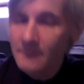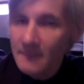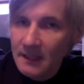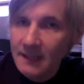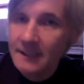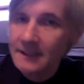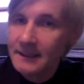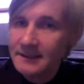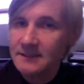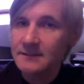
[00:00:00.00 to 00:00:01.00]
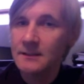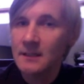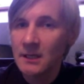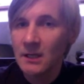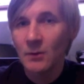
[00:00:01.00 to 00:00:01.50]
And in addition,
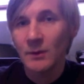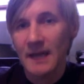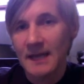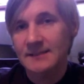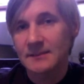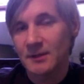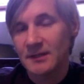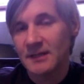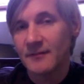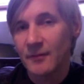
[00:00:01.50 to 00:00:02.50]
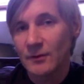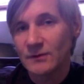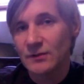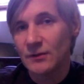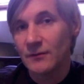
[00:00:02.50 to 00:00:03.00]
we'd asked about the influence of the